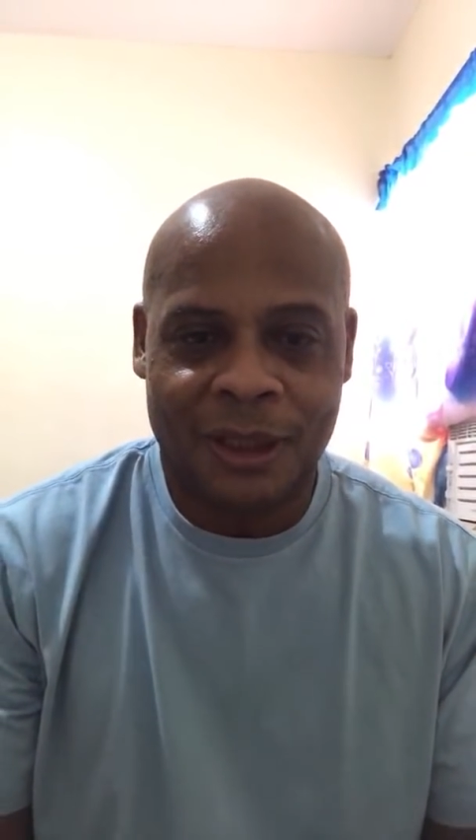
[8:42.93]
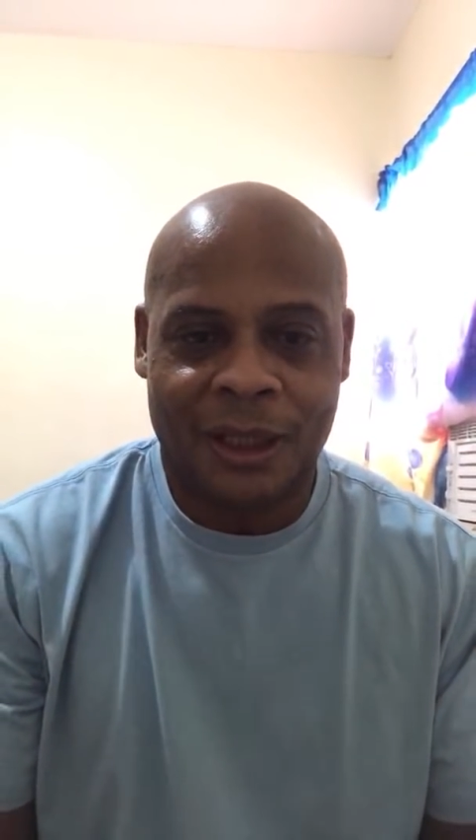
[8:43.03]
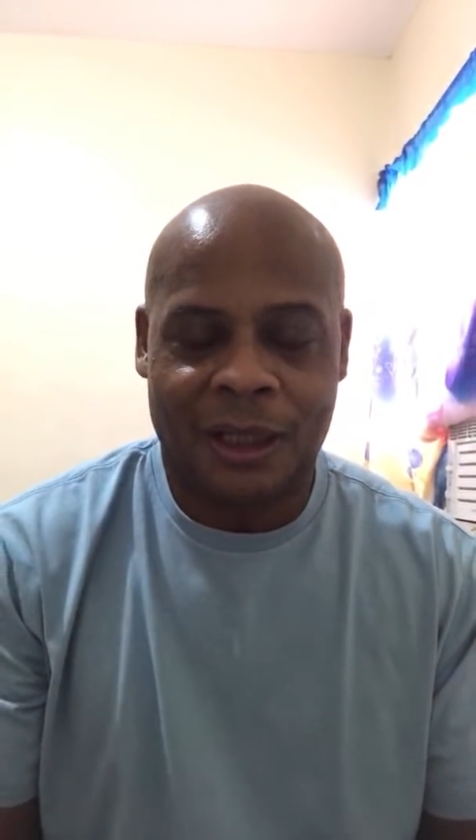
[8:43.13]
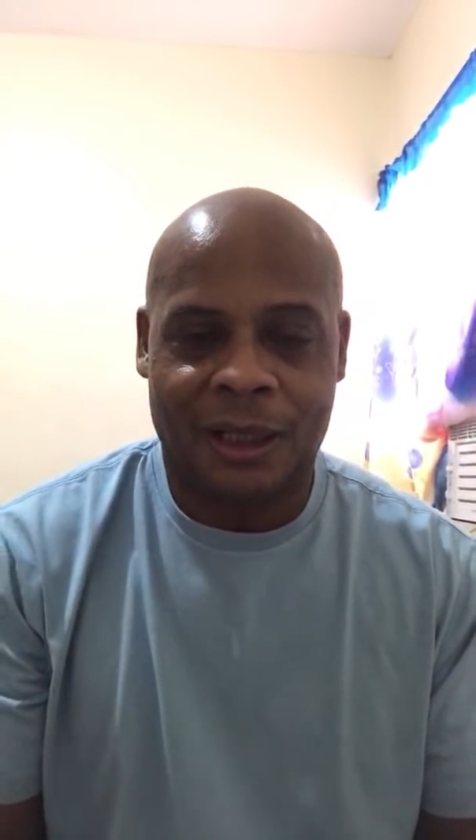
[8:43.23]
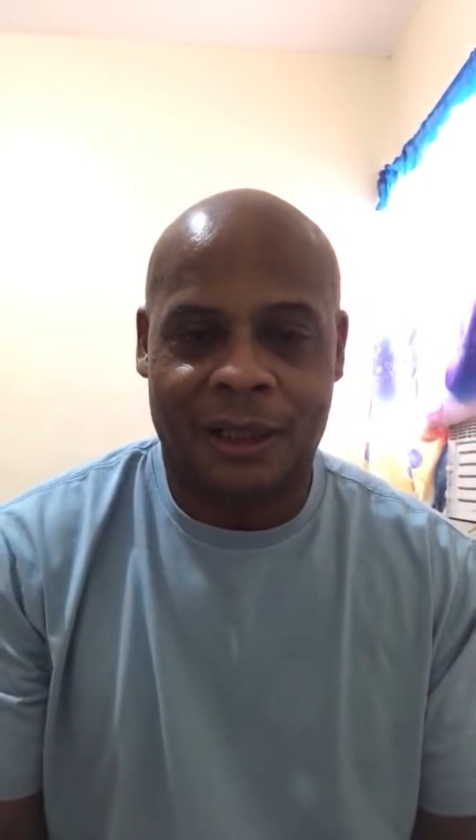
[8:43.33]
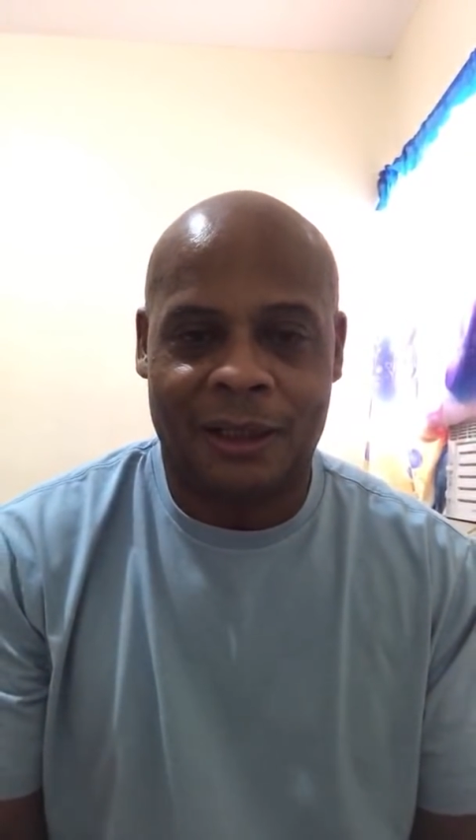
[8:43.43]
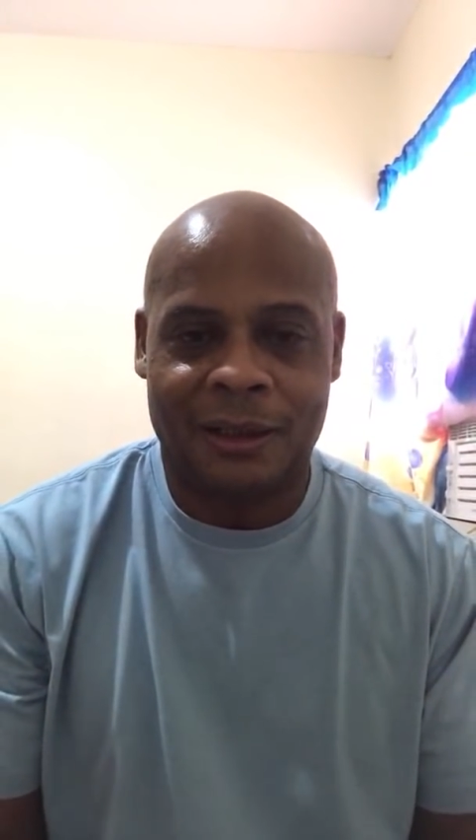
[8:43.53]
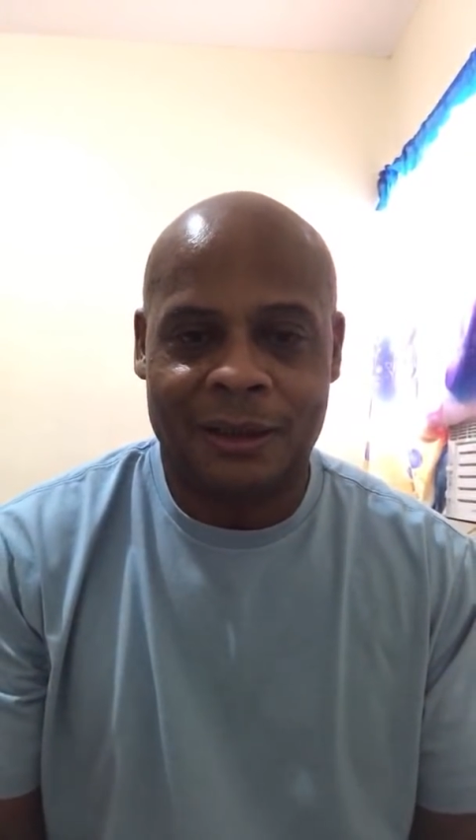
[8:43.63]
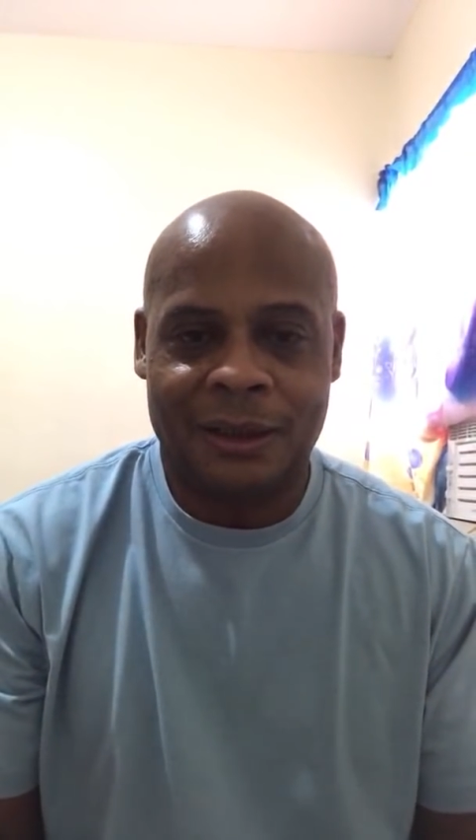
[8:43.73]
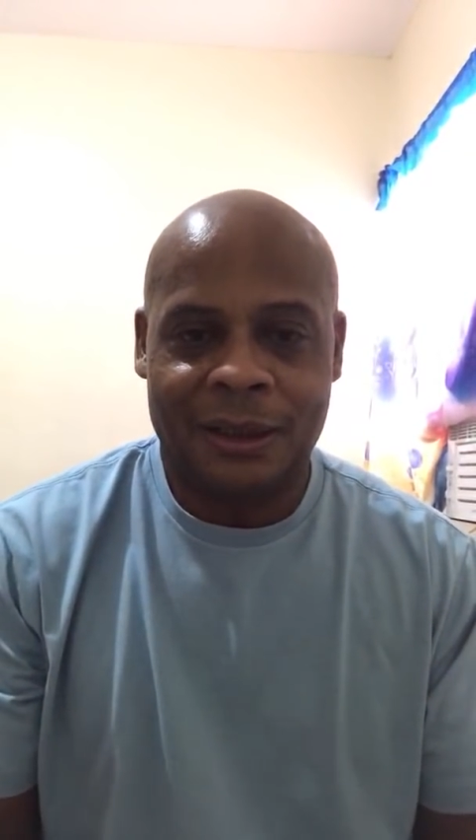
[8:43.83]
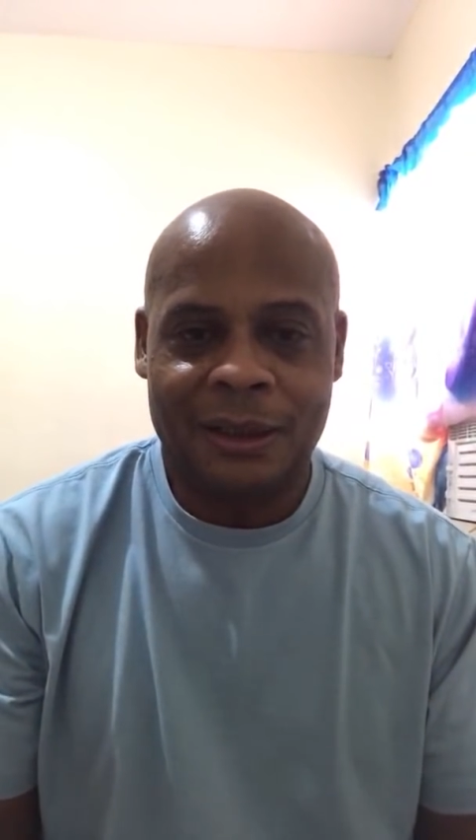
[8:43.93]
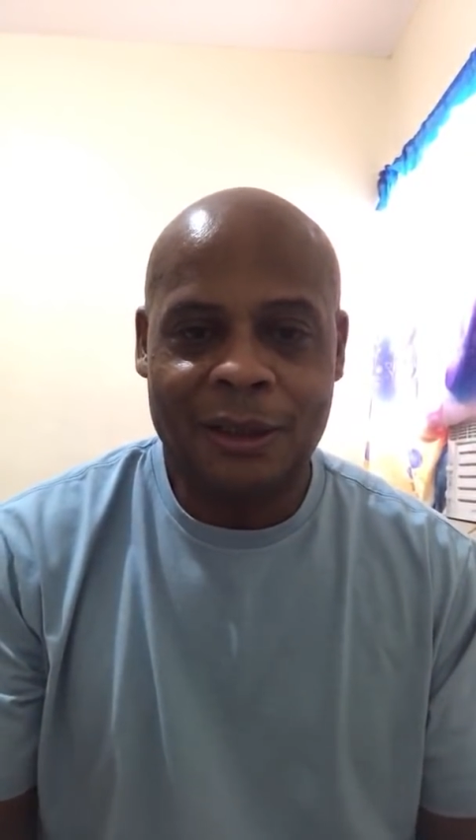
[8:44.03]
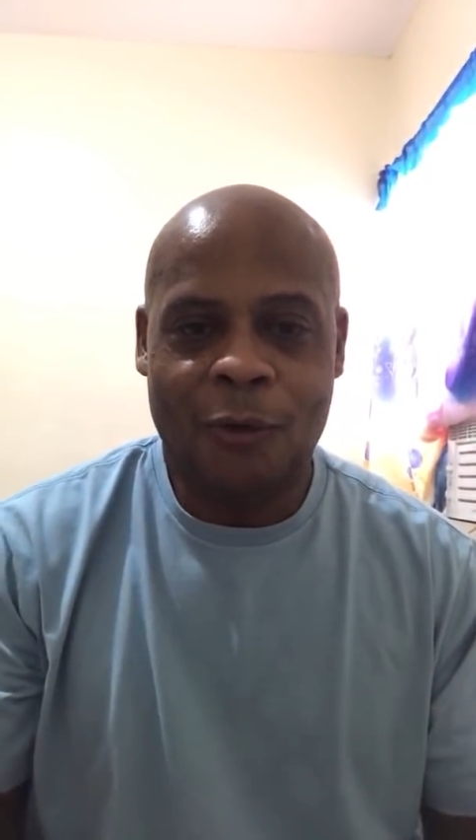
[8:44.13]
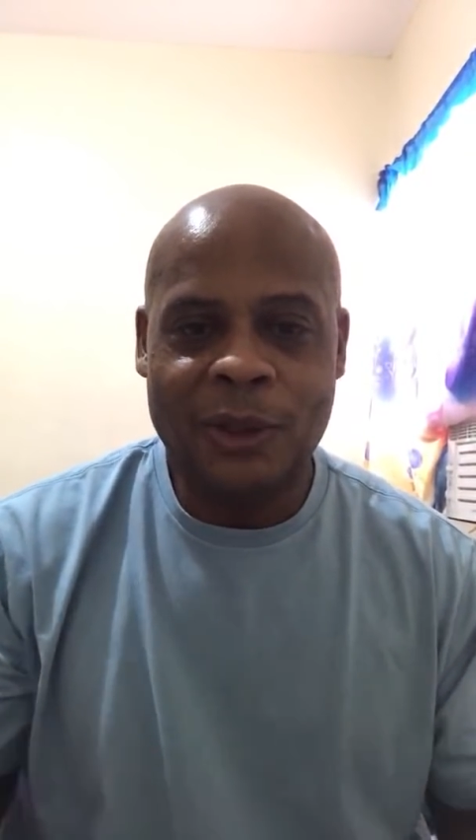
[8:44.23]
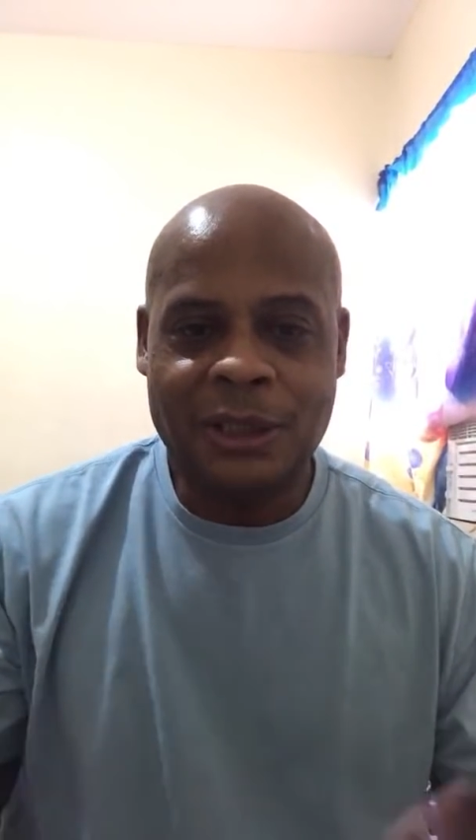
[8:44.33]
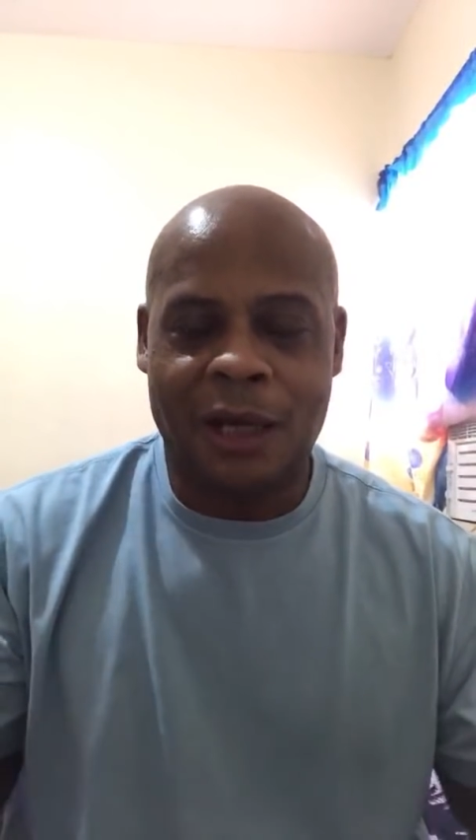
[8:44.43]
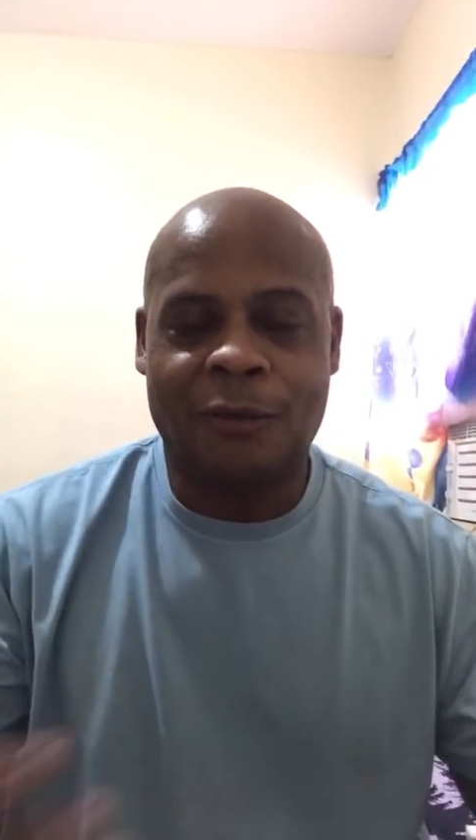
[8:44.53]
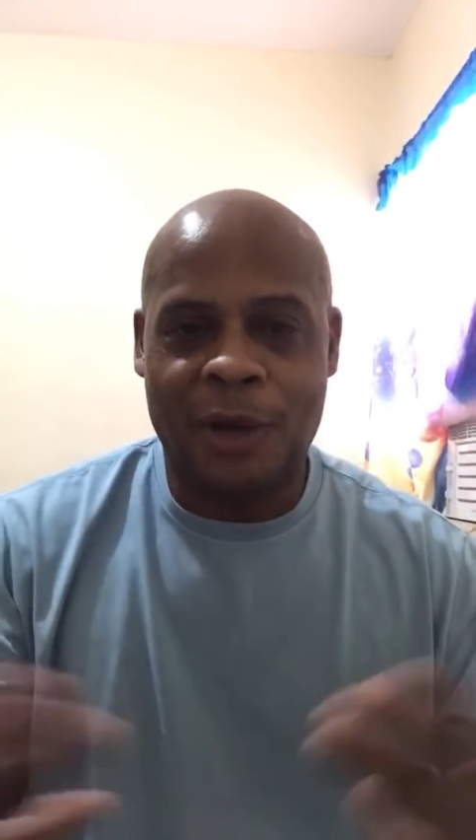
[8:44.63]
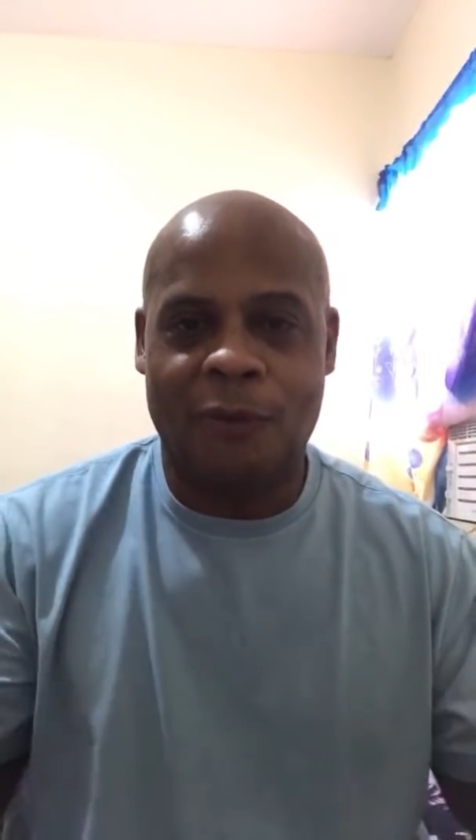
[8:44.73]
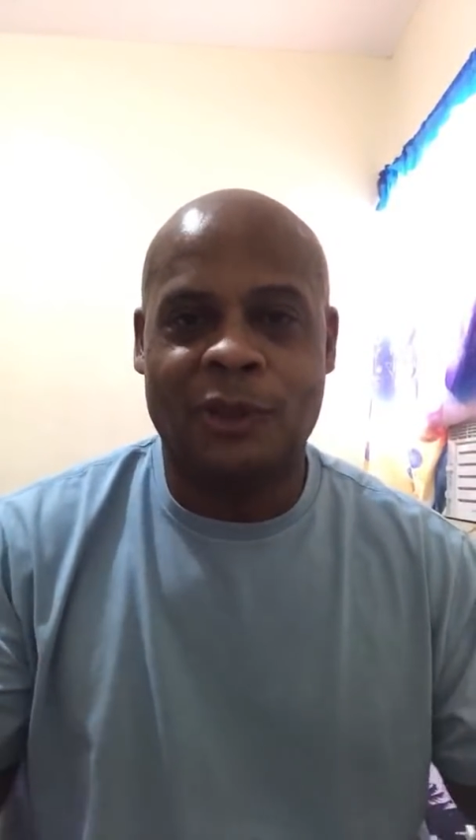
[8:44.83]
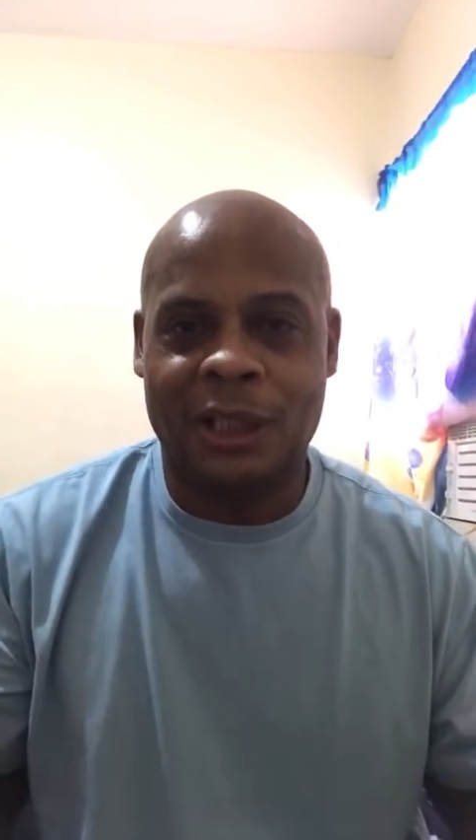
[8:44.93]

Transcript: we talk about real